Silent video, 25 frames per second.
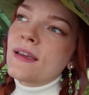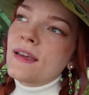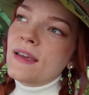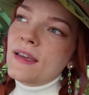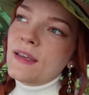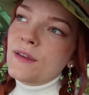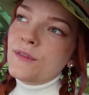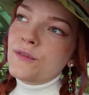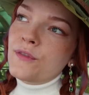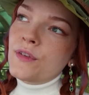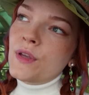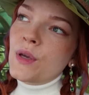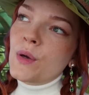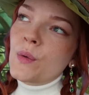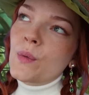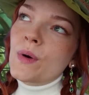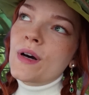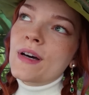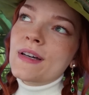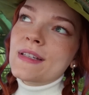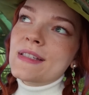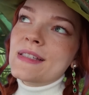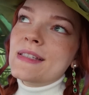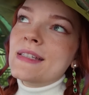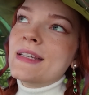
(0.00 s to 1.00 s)
if you
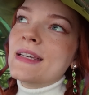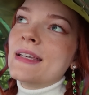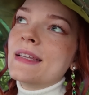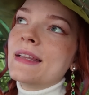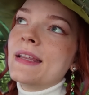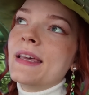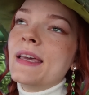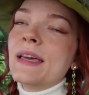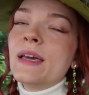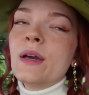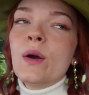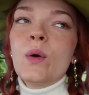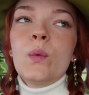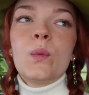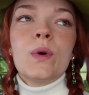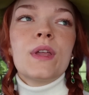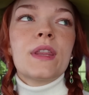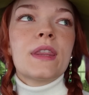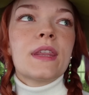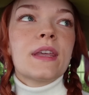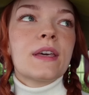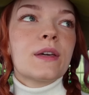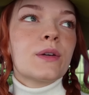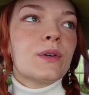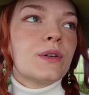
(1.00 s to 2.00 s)
are dealing
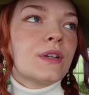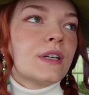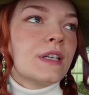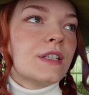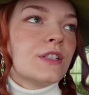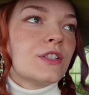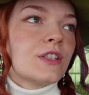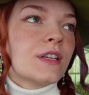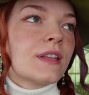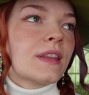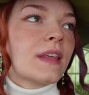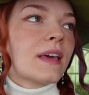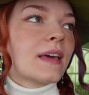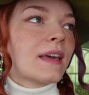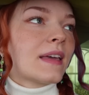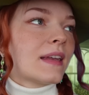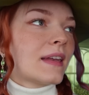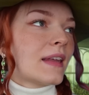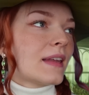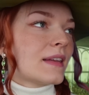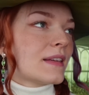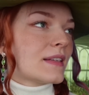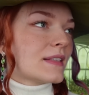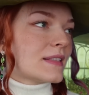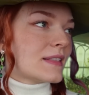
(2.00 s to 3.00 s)
with a creature that can
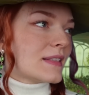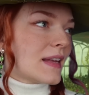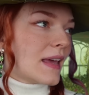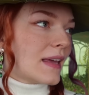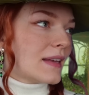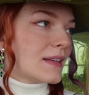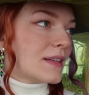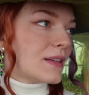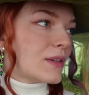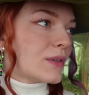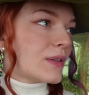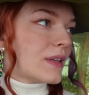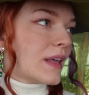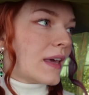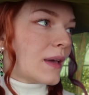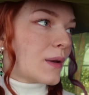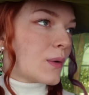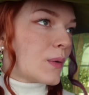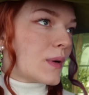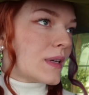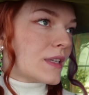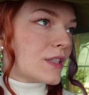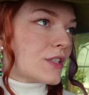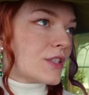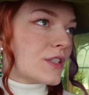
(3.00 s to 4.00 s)
understand your
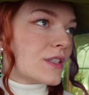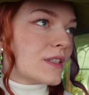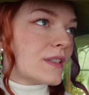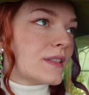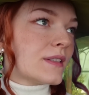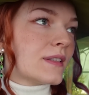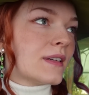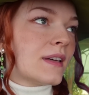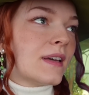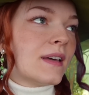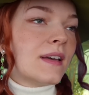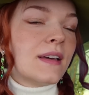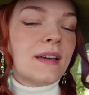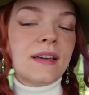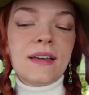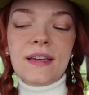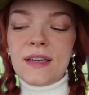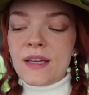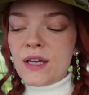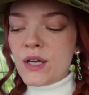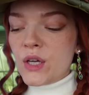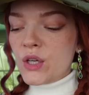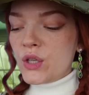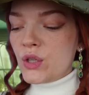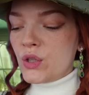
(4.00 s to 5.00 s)
language,
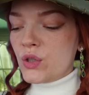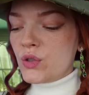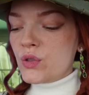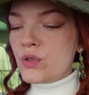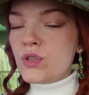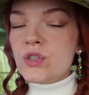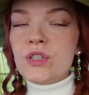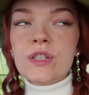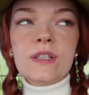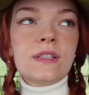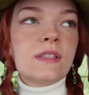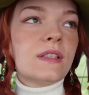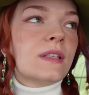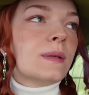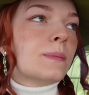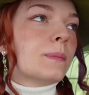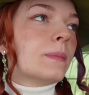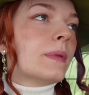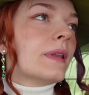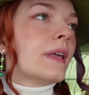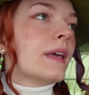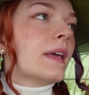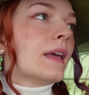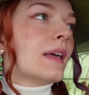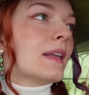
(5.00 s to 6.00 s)
you should
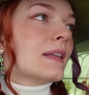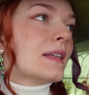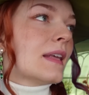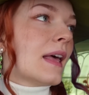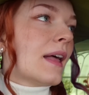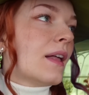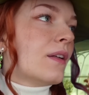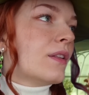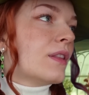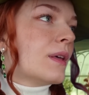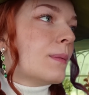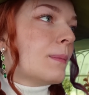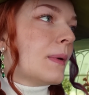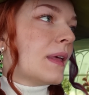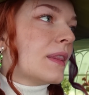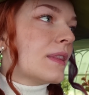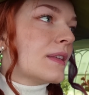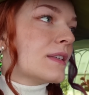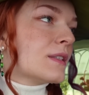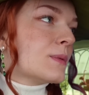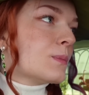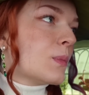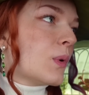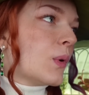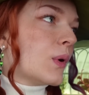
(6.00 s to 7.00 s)
simply tell them at
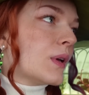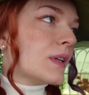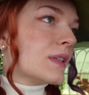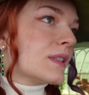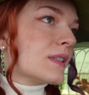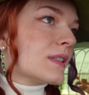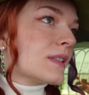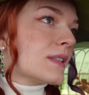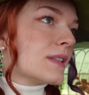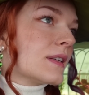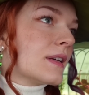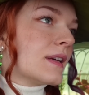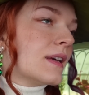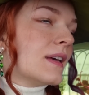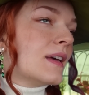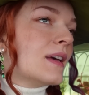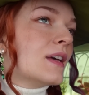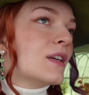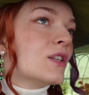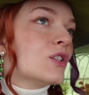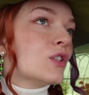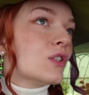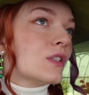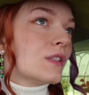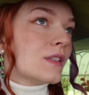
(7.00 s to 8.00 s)
this point
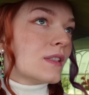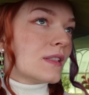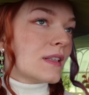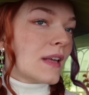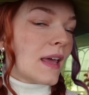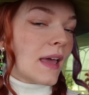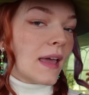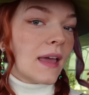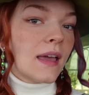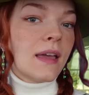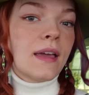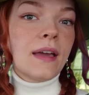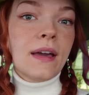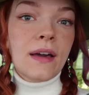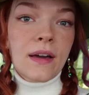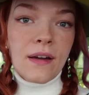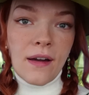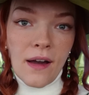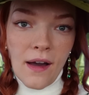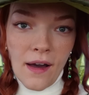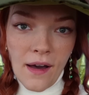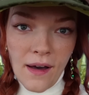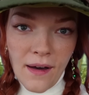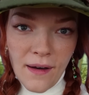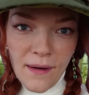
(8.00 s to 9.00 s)
to stay
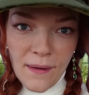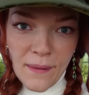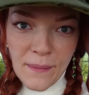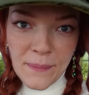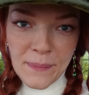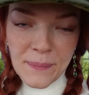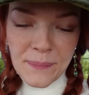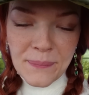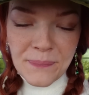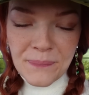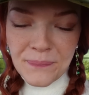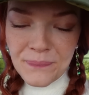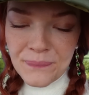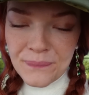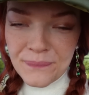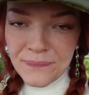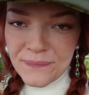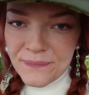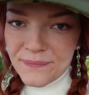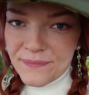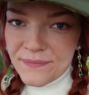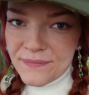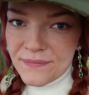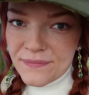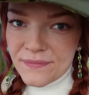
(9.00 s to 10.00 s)
calm
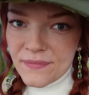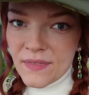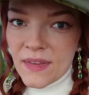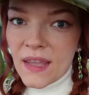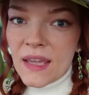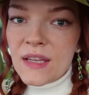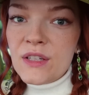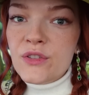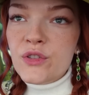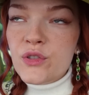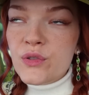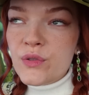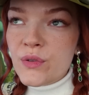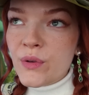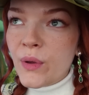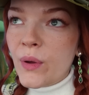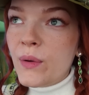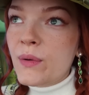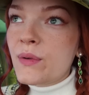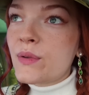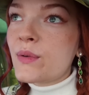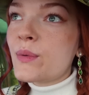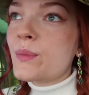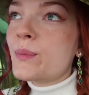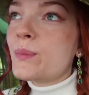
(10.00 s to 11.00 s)
and to
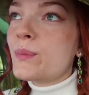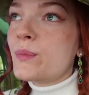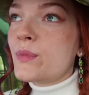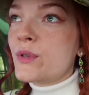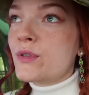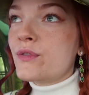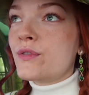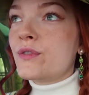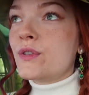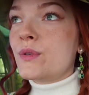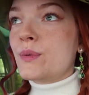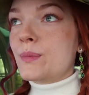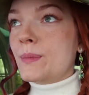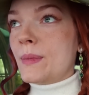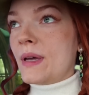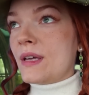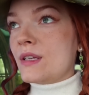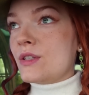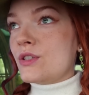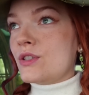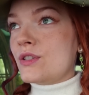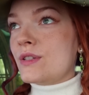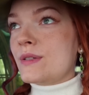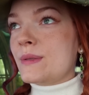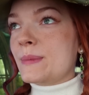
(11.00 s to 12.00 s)
not move too
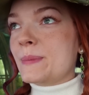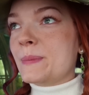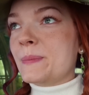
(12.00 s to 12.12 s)
much.